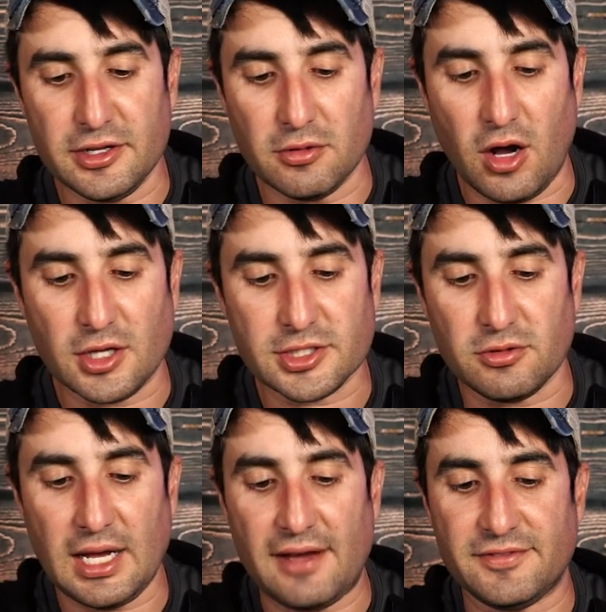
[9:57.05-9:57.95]
you also
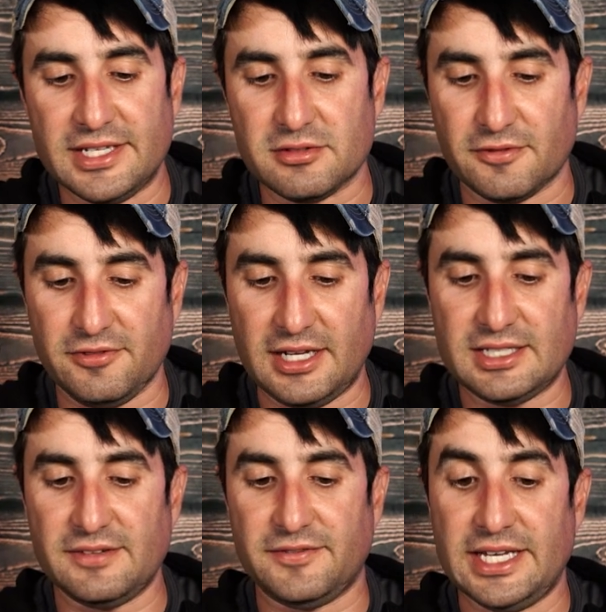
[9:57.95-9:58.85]
have these
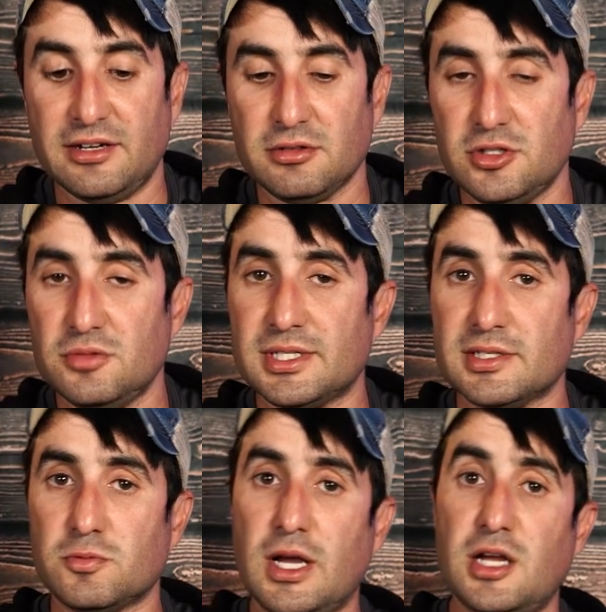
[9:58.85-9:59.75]
reflective gear loops
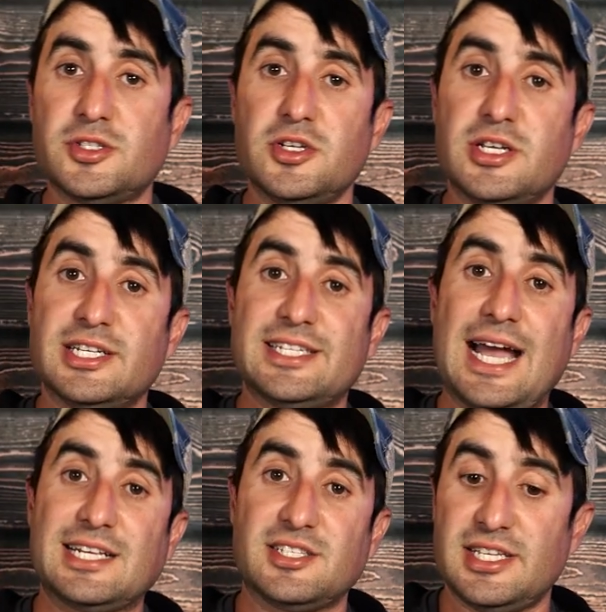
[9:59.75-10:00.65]
as well, so you can
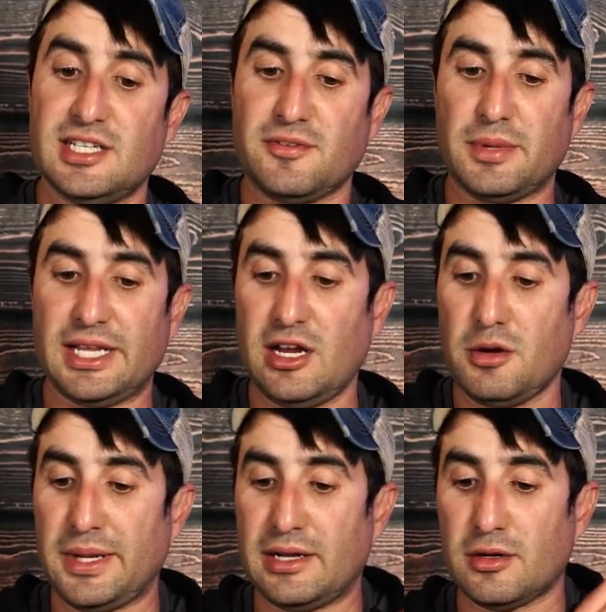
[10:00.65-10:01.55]
attach things from a
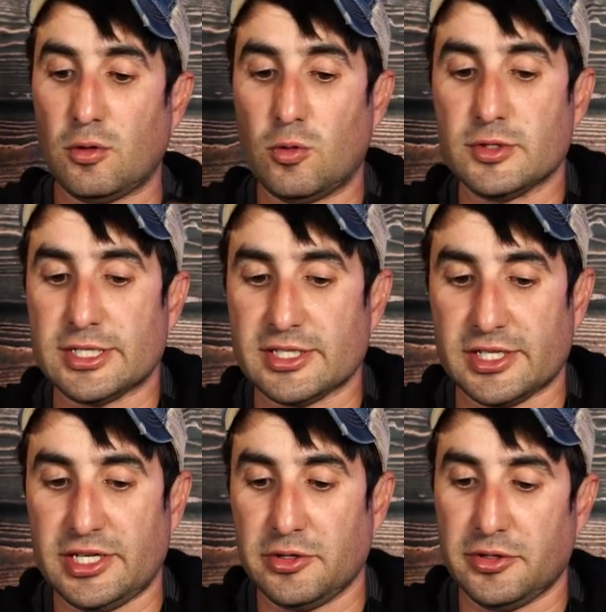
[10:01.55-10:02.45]
carabiner or just
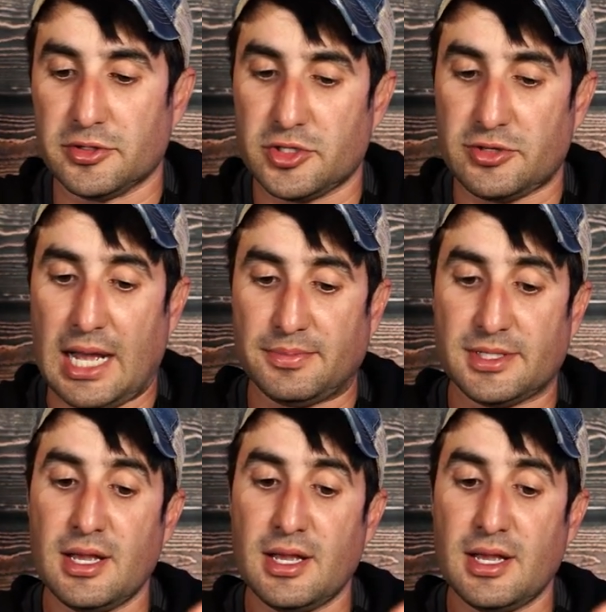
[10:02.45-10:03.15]
secure your straps